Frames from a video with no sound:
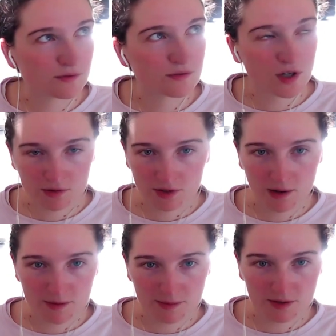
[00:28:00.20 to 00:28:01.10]
sort of journal
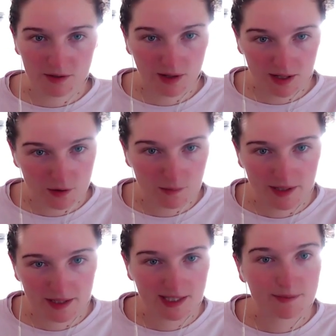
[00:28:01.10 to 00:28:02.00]
clubs, but sort of like
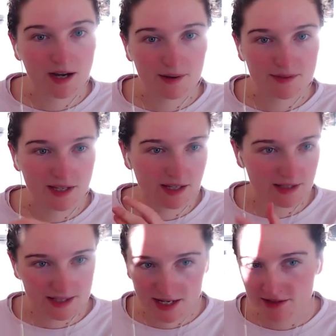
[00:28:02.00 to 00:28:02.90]
topic deep dives, like
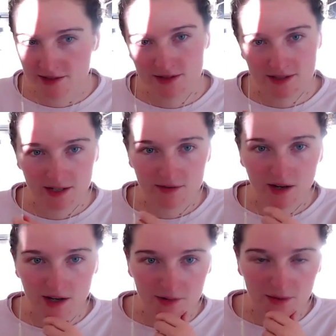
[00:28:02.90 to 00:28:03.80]
in senescence
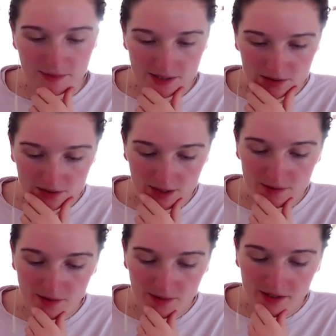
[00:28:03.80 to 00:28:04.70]
that I know I spent a lot of
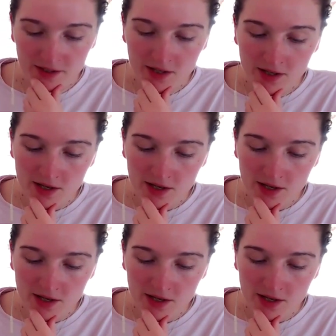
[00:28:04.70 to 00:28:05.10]
time doing.